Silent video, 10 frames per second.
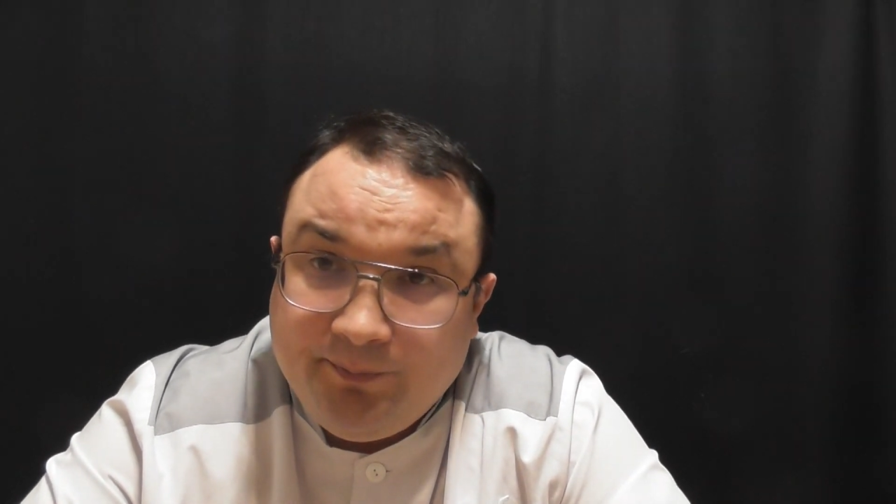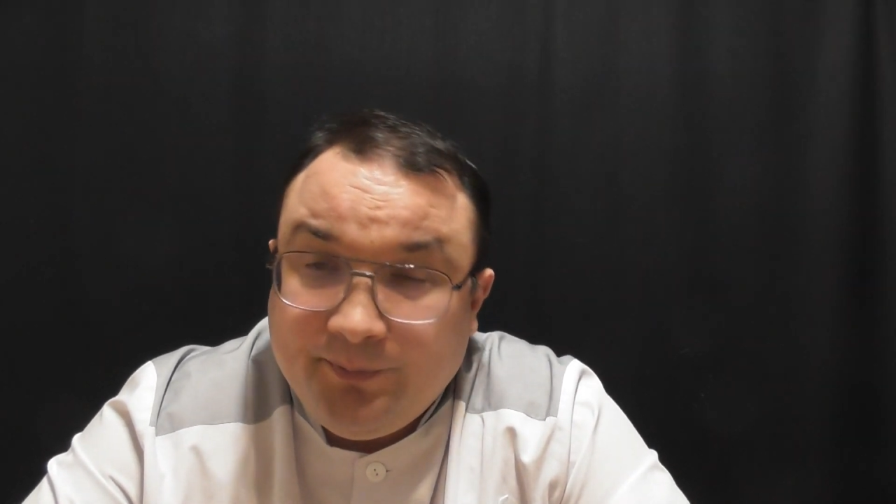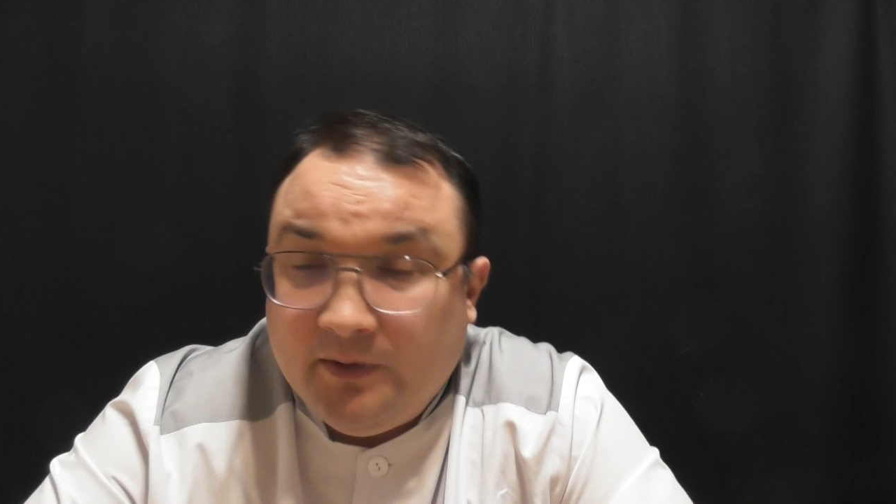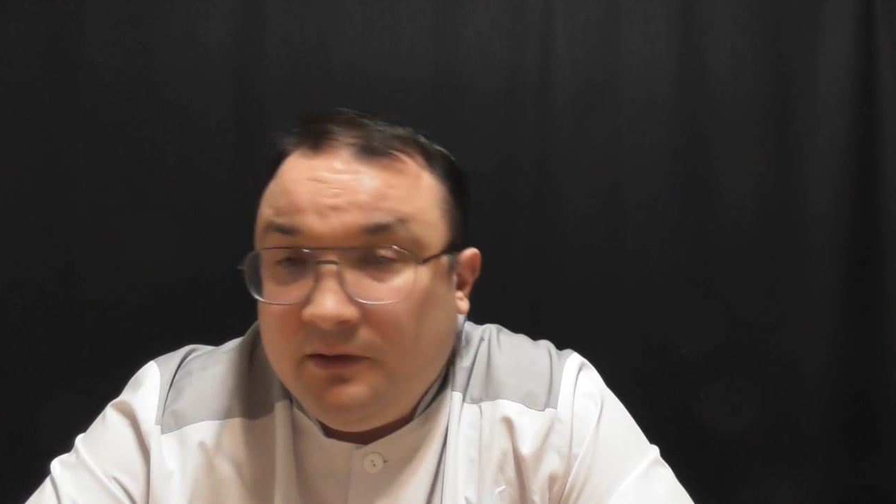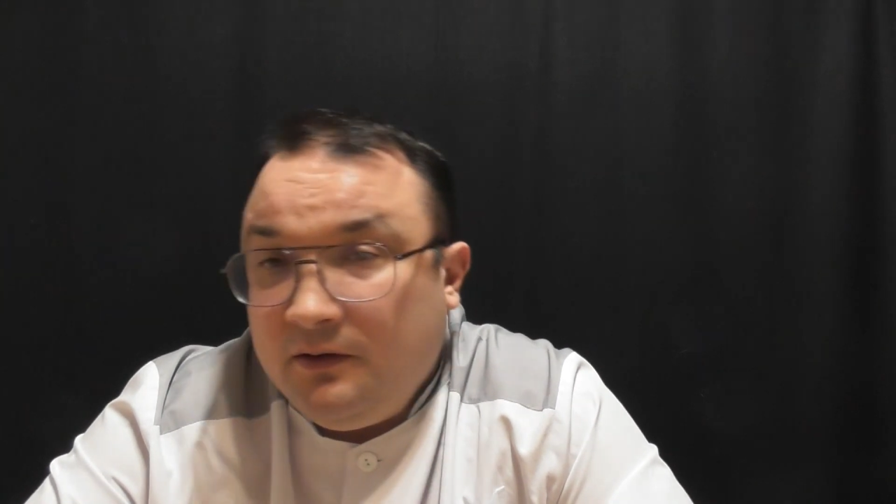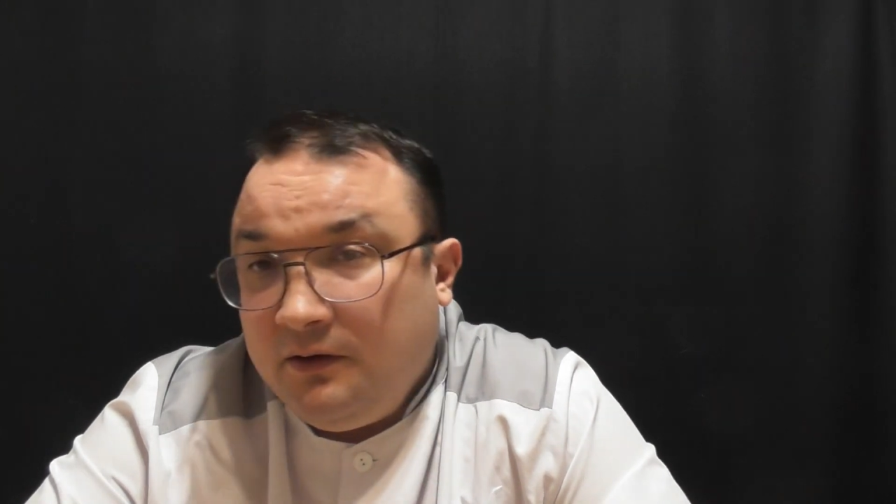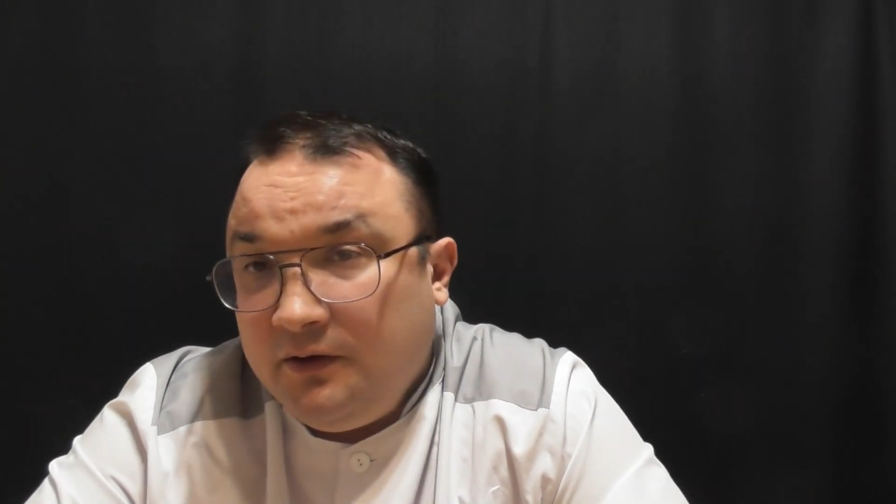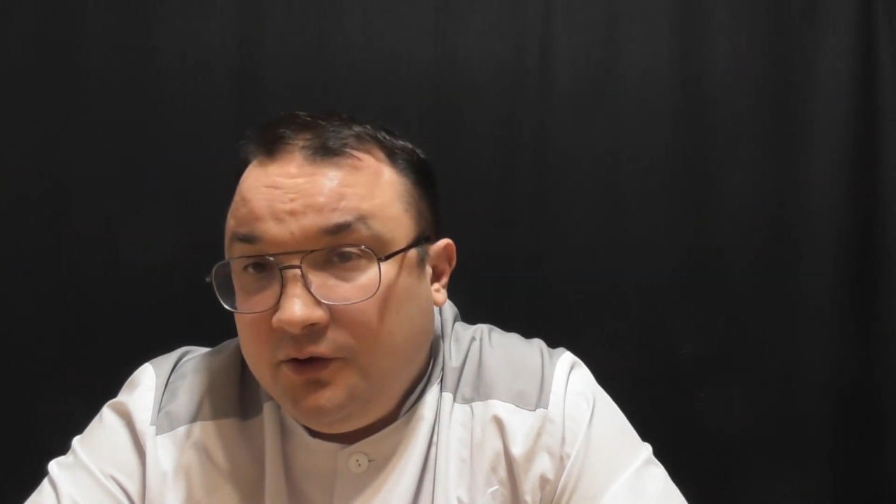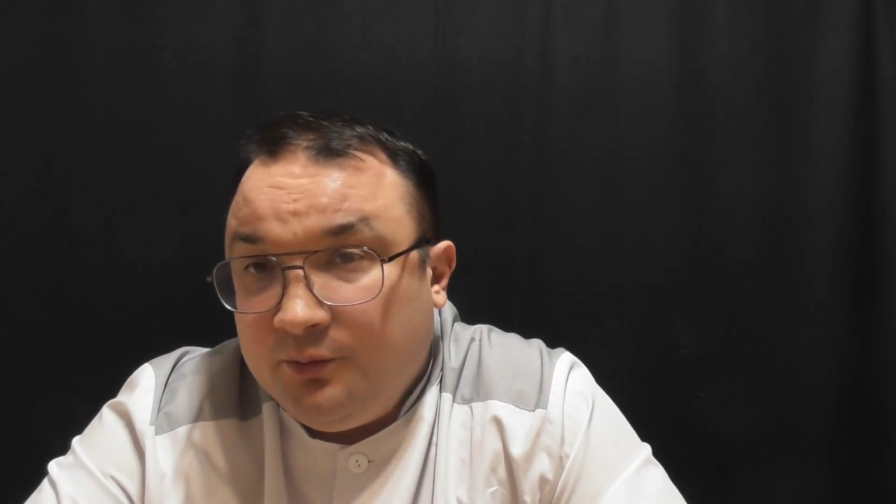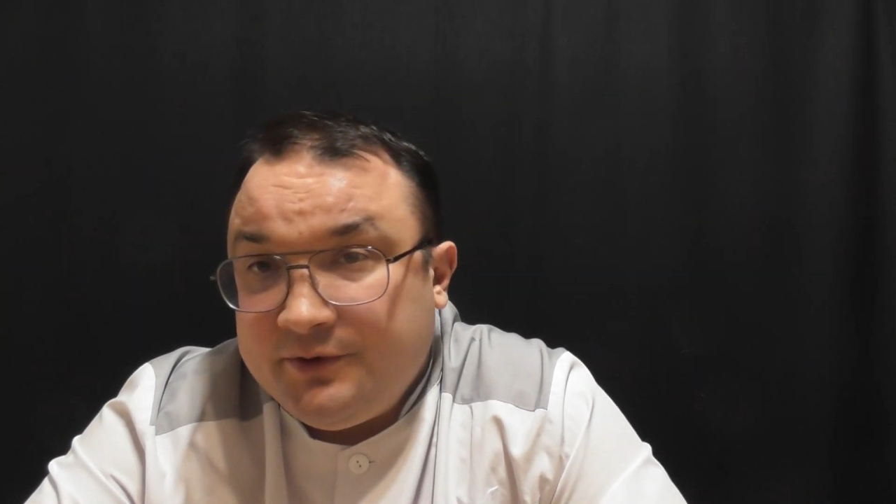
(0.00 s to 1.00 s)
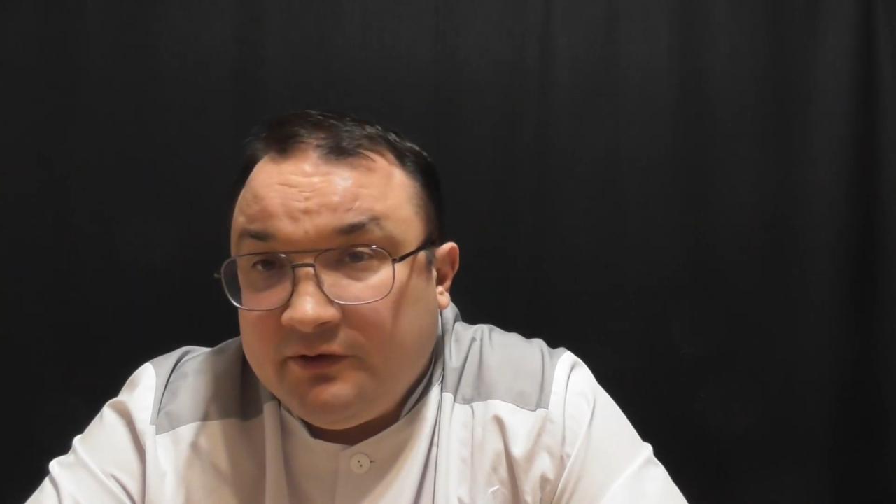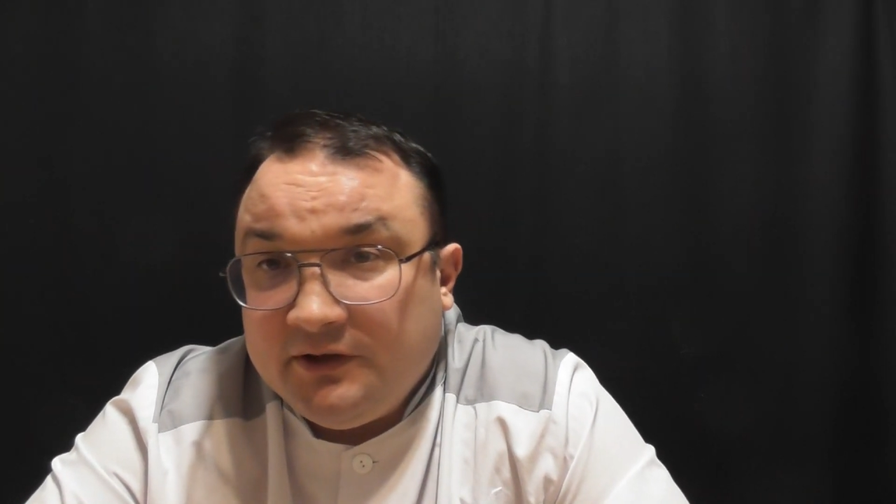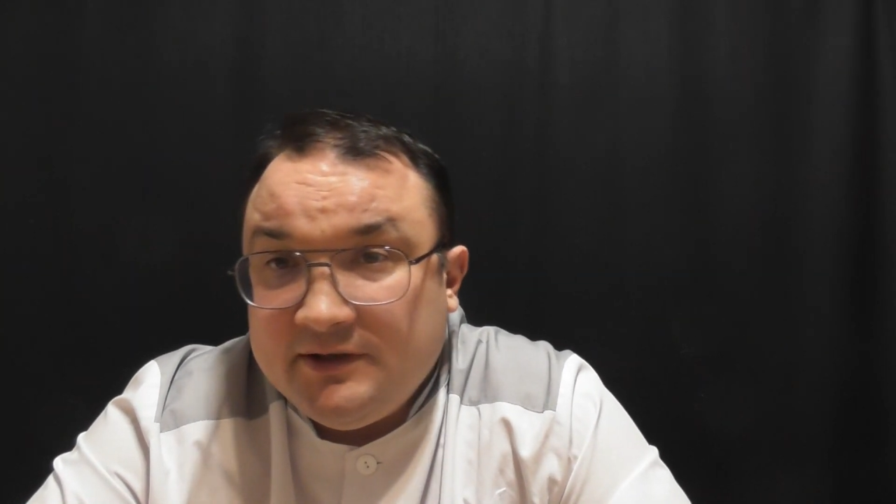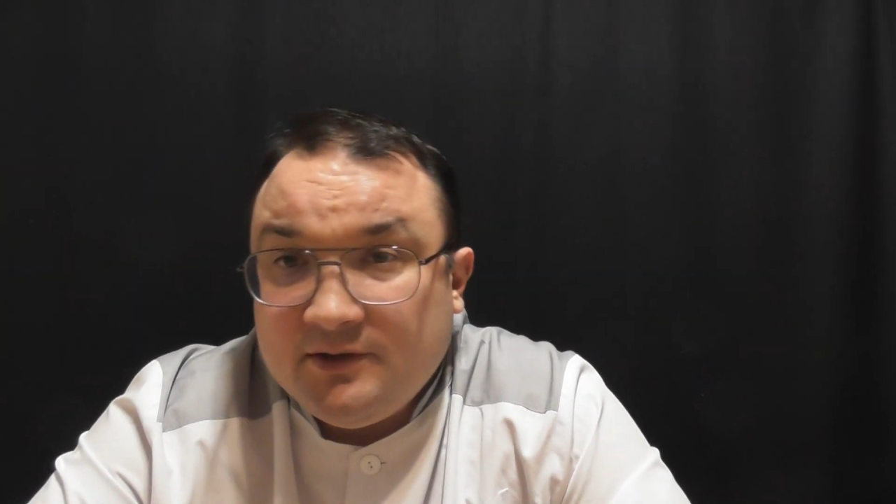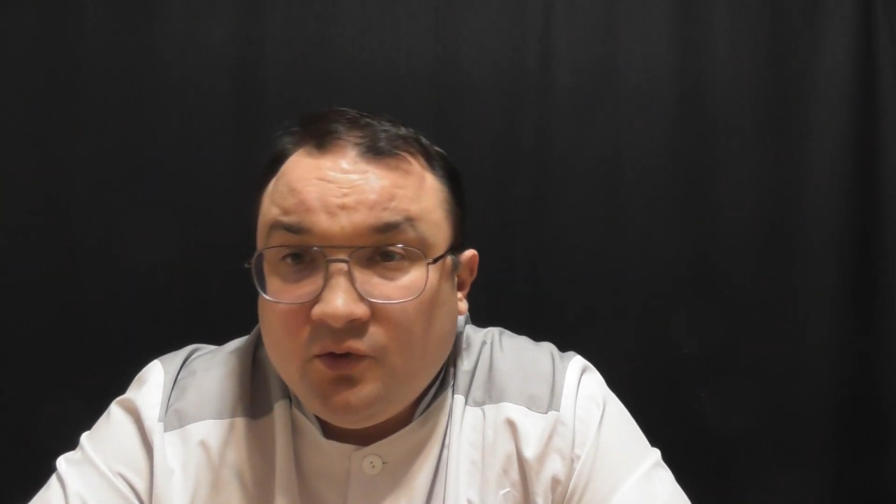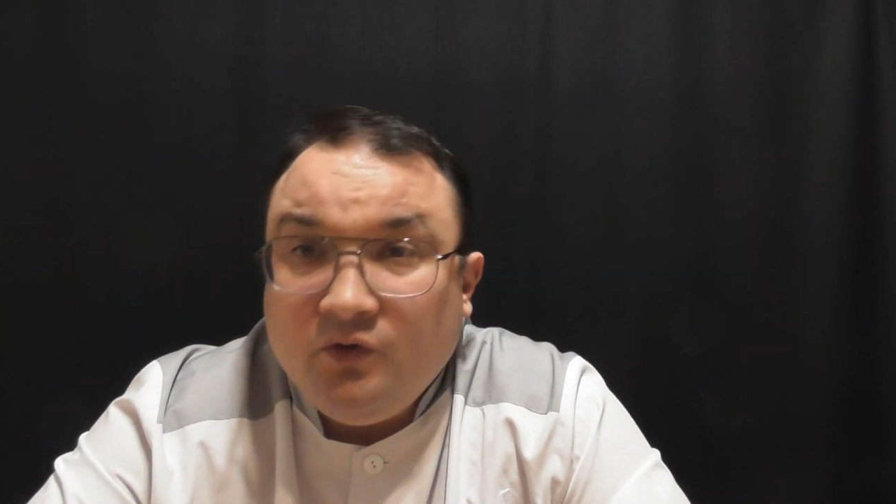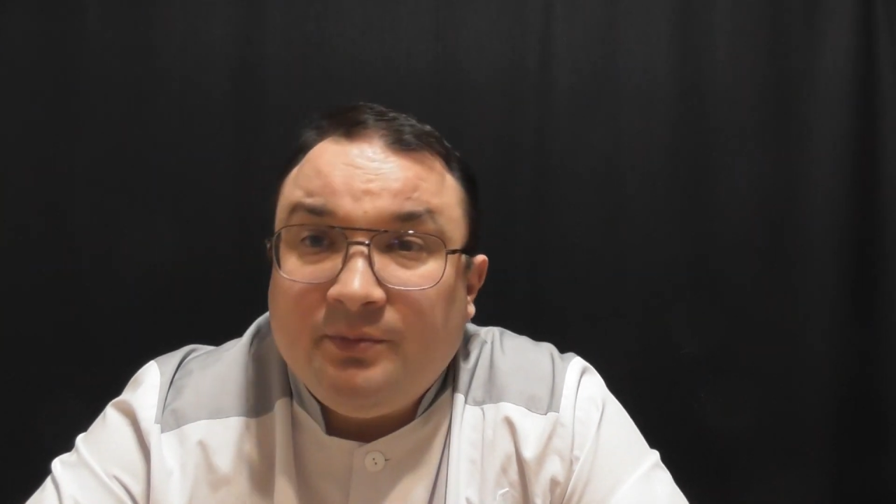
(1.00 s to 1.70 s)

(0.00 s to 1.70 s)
one and the same sexual organ